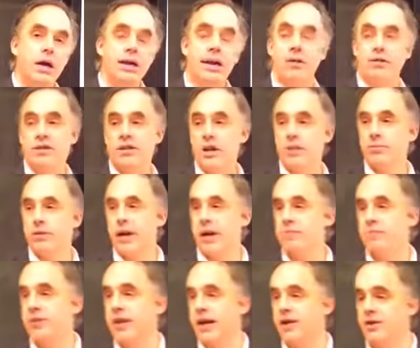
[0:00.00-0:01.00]
Now,
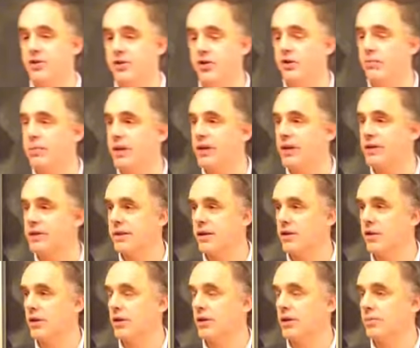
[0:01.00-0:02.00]
sometimes that's true because they're
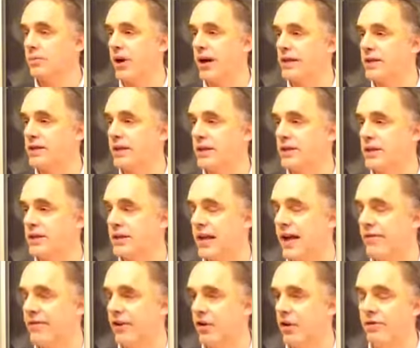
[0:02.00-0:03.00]
not depressed. They just
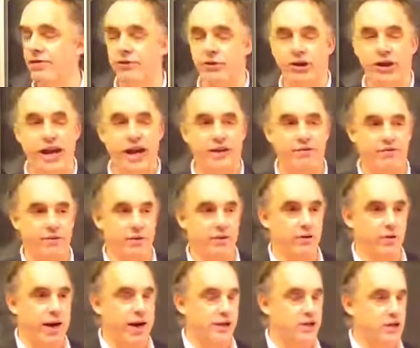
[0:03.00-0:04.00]
have an awful life and
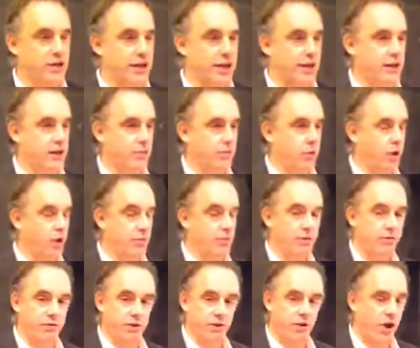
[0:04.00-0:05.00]
they're actually at the bottom
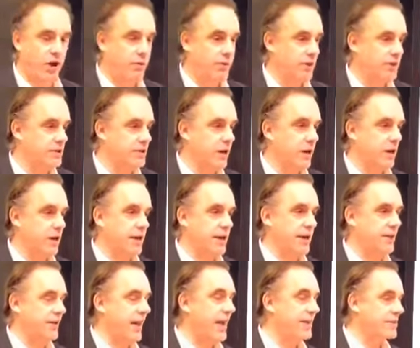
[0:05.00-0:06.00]
of the dominance
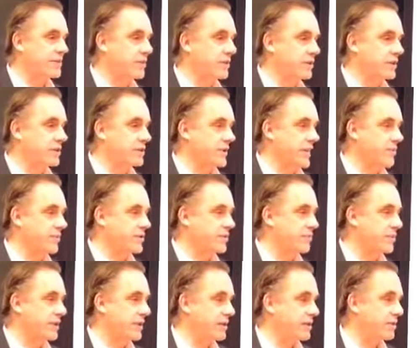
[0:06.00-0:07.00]
hierarchy, and that's not the same as
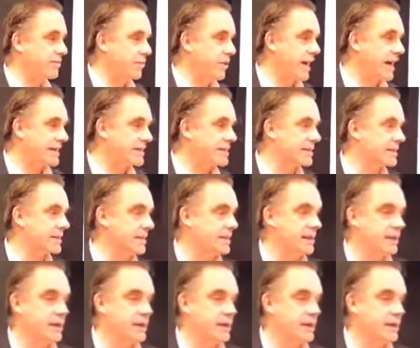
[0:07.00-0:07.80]
being depressed.